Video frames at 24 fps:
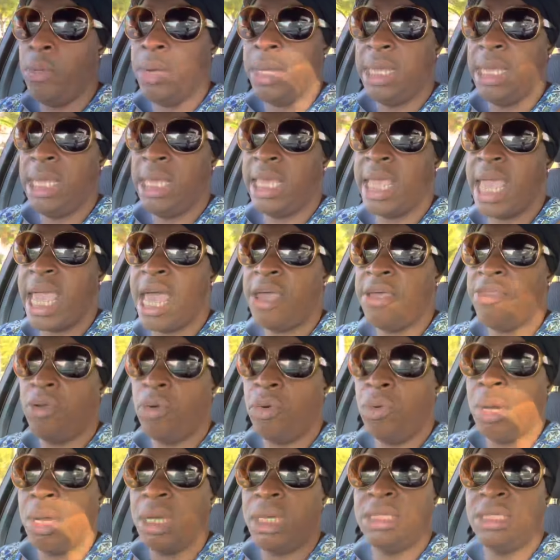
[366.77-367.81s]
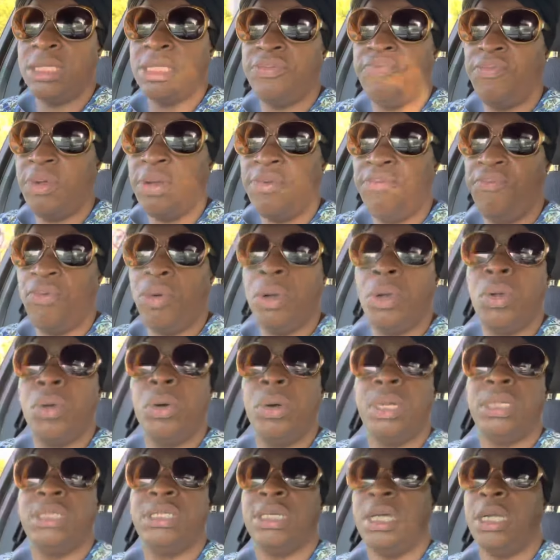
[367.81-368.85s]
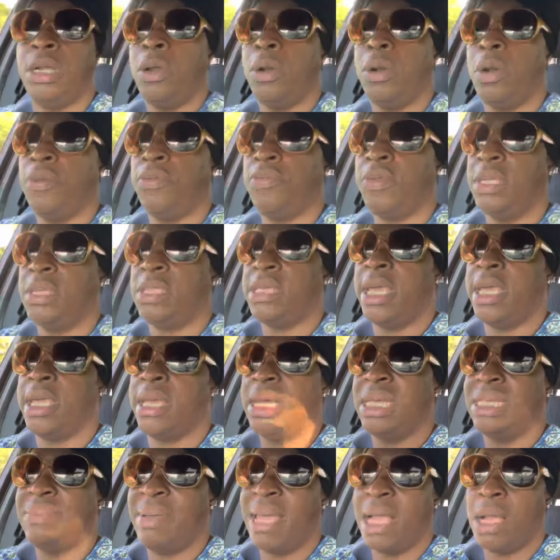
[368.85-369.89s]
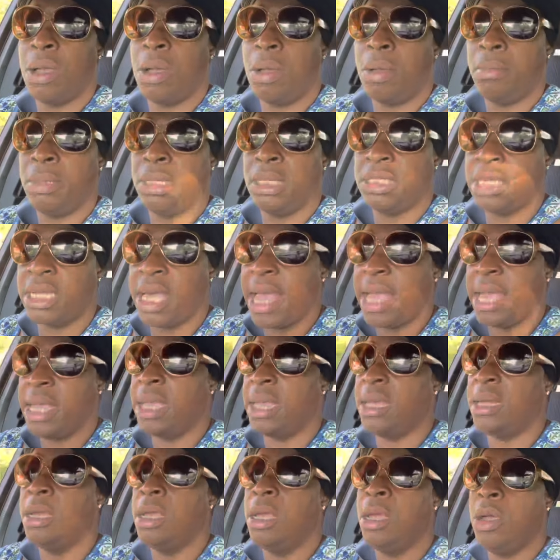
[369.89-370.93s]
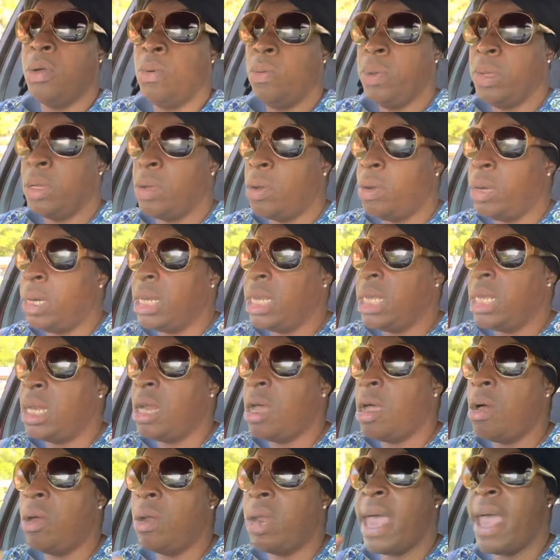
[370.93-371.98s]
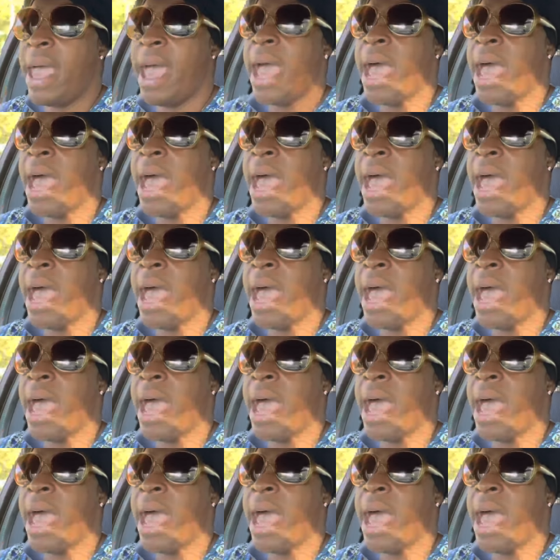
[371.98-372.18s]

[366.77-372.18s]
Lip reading: when He gather us from the four corners of the earth and take us back home to Zion, we're going to get all of